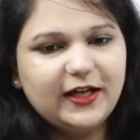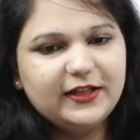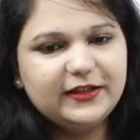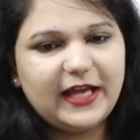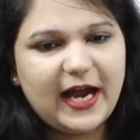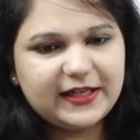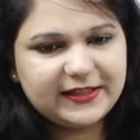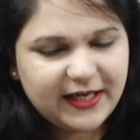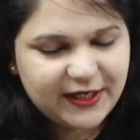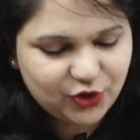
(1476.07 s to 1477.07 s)
That
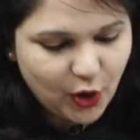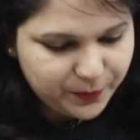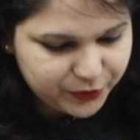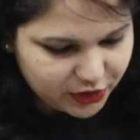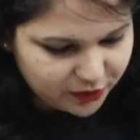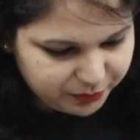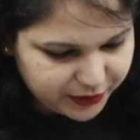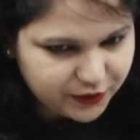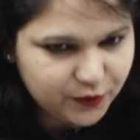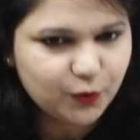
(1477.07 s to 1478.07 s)
says option
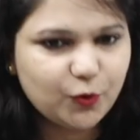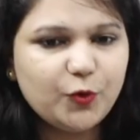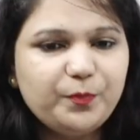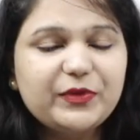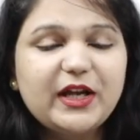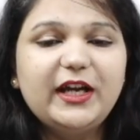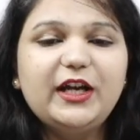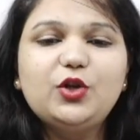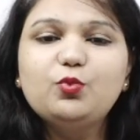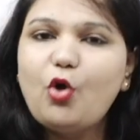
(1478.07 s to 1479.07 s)
number 2.
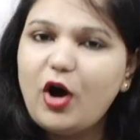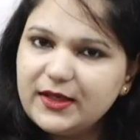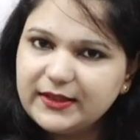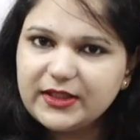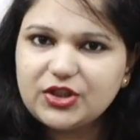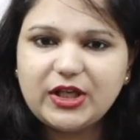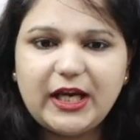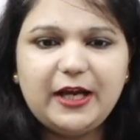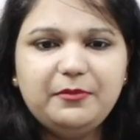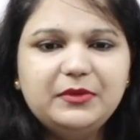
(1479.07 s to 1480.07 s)
It was a
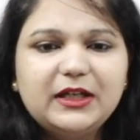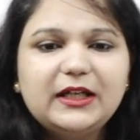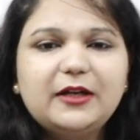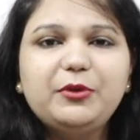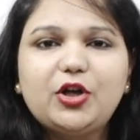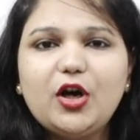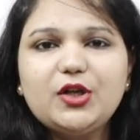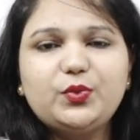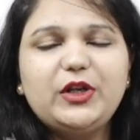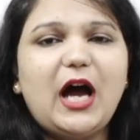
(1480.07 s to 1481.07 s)
shame,
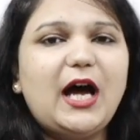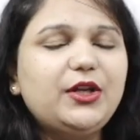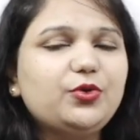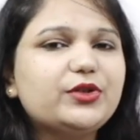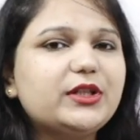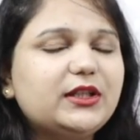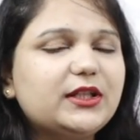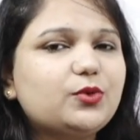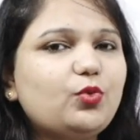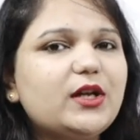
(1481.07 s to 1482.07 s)
because we are using
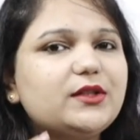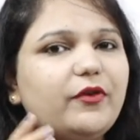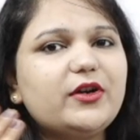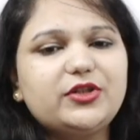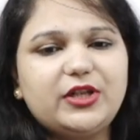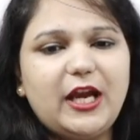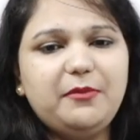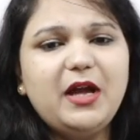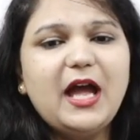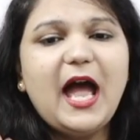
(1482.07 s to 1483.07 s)
this was for
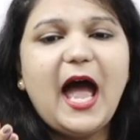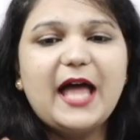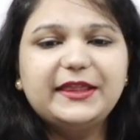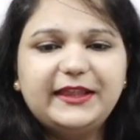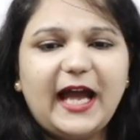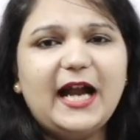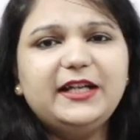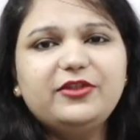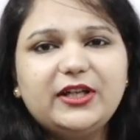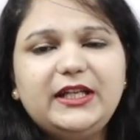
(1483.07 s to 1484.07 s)
shame, that
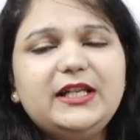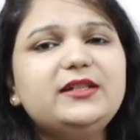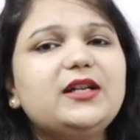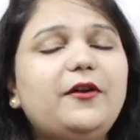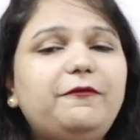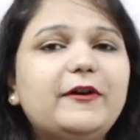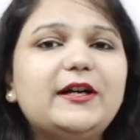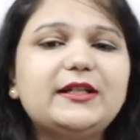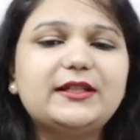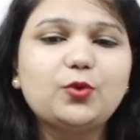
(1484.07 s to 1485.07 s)
Ricky's
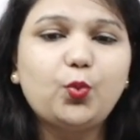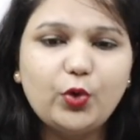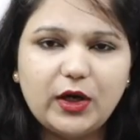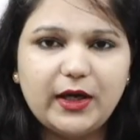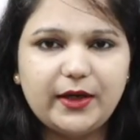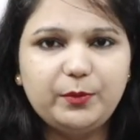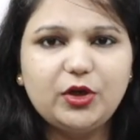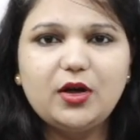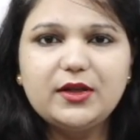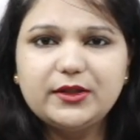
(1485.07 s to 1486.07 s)
efforts were,
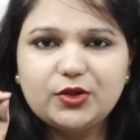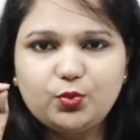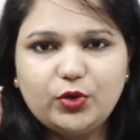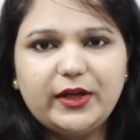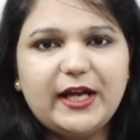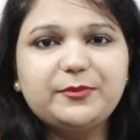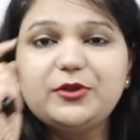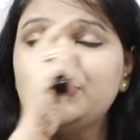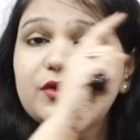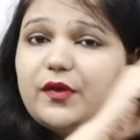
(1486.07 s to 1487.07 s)
because this were has
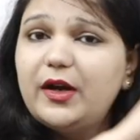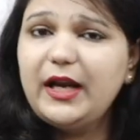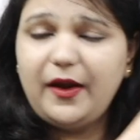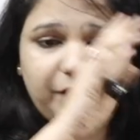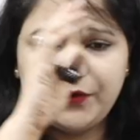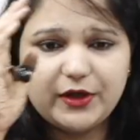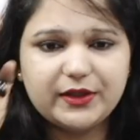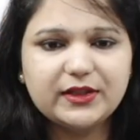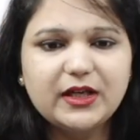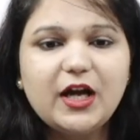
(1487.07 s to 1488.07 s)
been used for
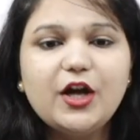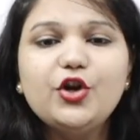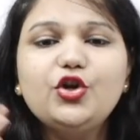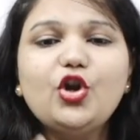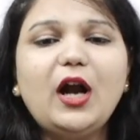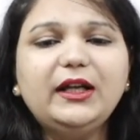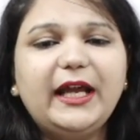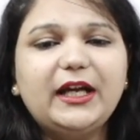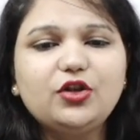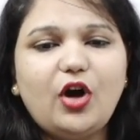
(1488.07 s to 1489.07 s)
efforts, not
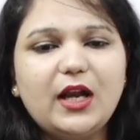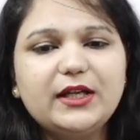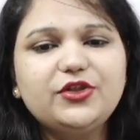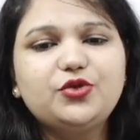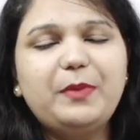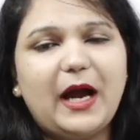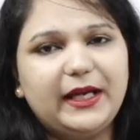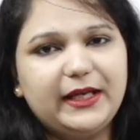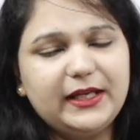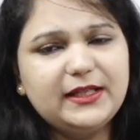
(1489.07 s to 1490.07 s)
acknowledged
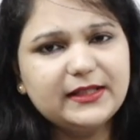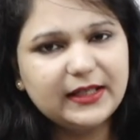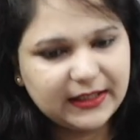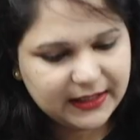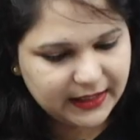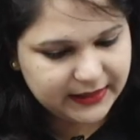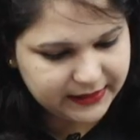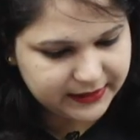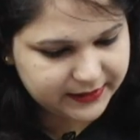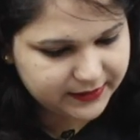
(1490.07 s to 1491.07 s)
by his
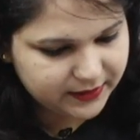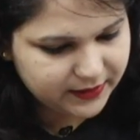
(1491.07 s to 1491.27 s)
colleagues.